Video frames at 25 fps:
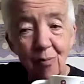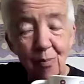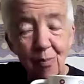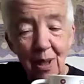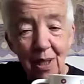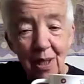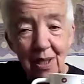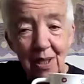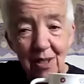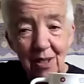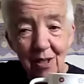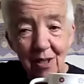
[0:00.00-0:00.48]

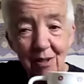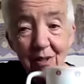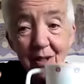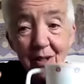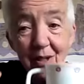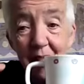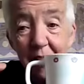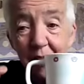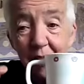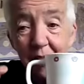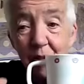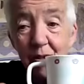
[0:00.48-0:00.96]
Play-Doh,
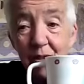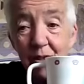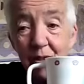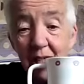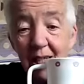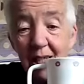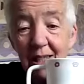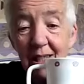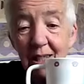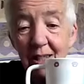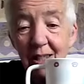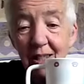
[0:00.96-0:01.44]
use a
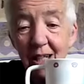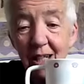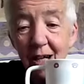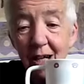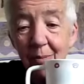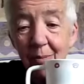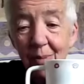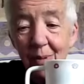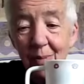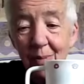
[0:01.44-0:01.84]
little cup.